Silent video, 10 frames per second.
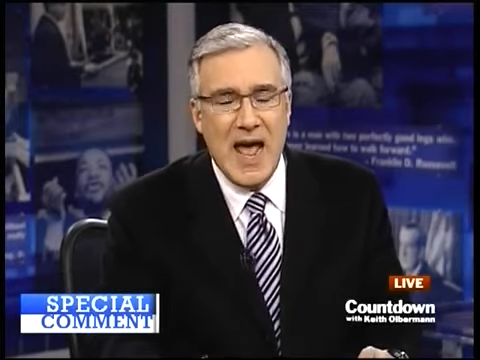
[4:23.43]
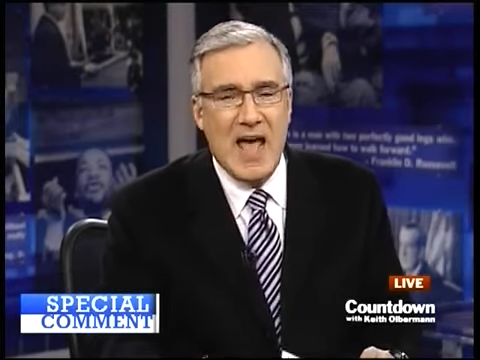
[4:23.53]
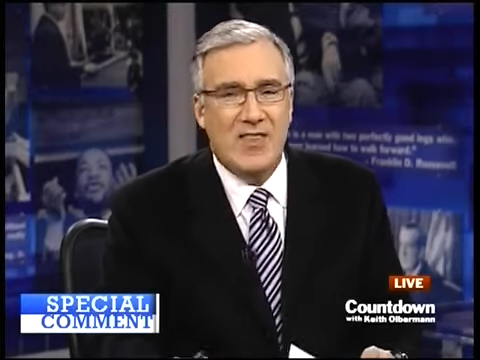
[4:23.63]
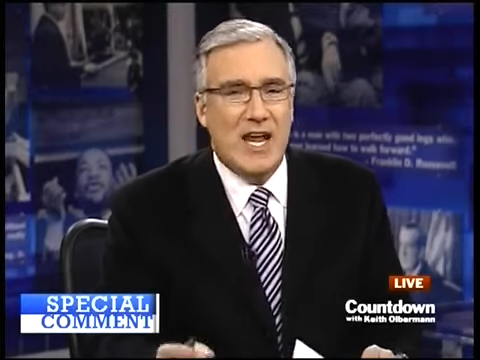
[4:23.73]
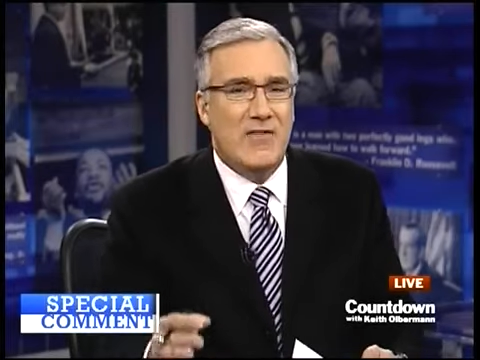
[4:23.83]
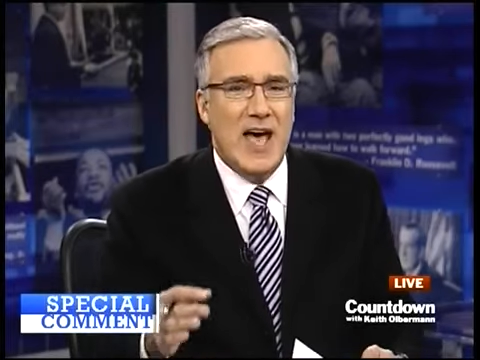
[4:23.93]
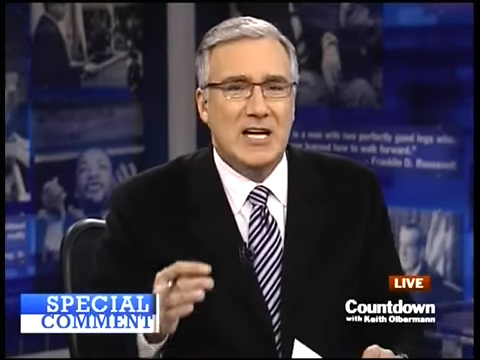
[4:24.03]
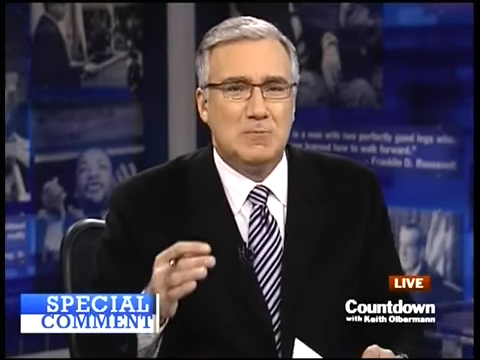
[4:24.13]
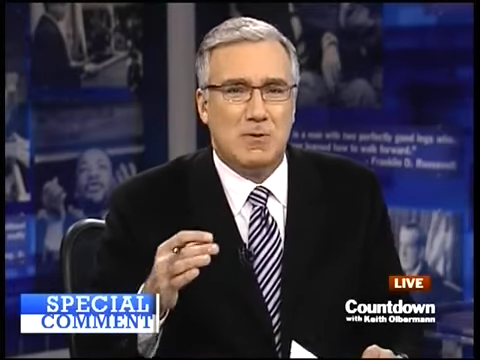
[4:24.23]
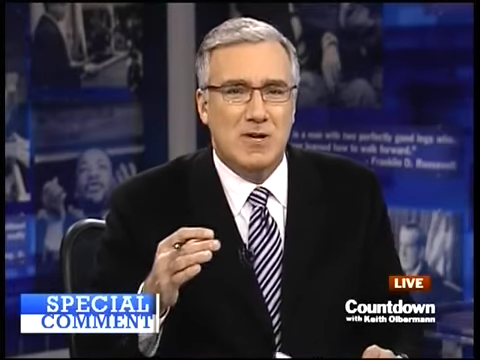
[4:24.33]
and then have had
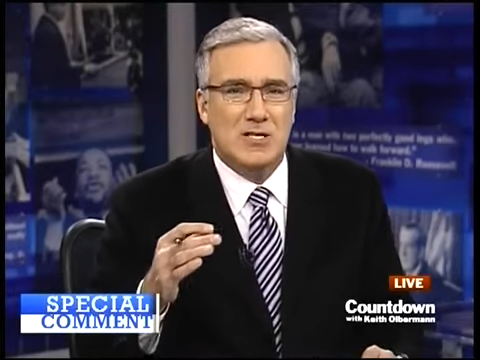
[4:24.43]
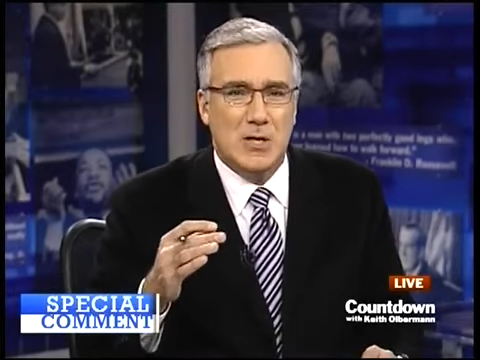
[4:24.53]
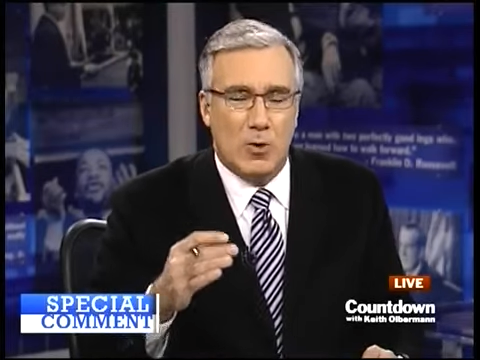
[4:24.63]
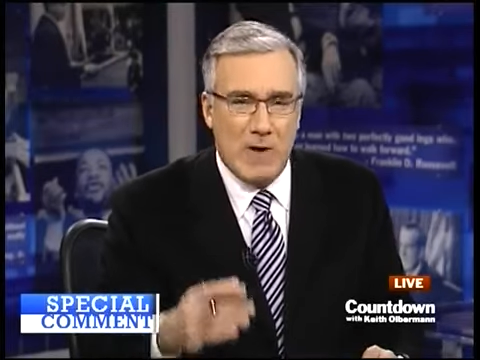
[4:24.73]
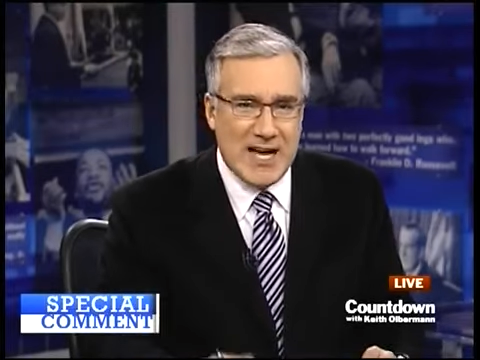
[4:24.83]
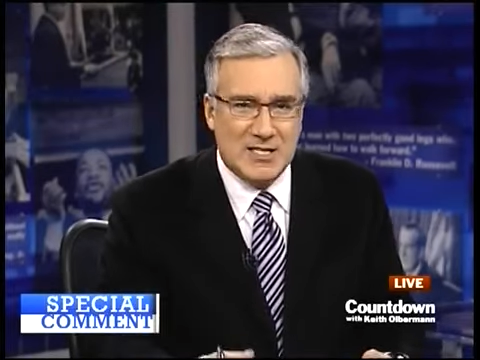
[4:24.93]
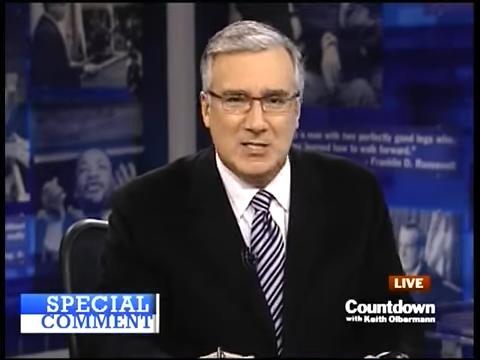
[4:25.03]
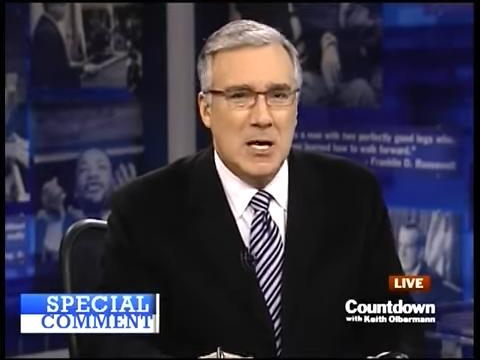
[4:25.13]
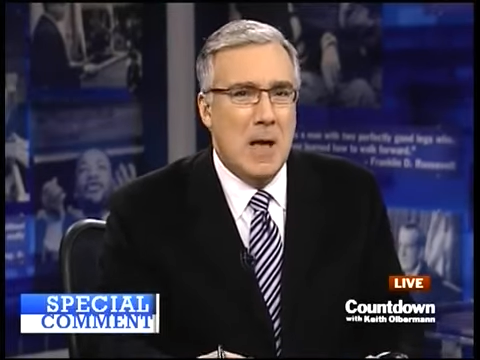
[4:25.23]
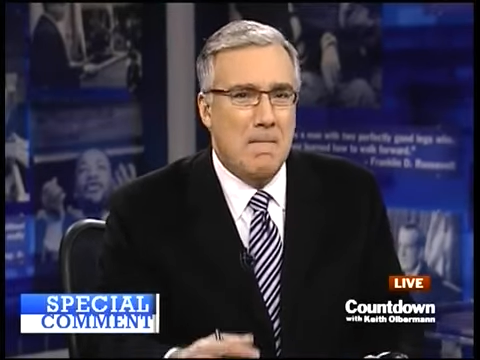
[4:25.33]
his police arrest,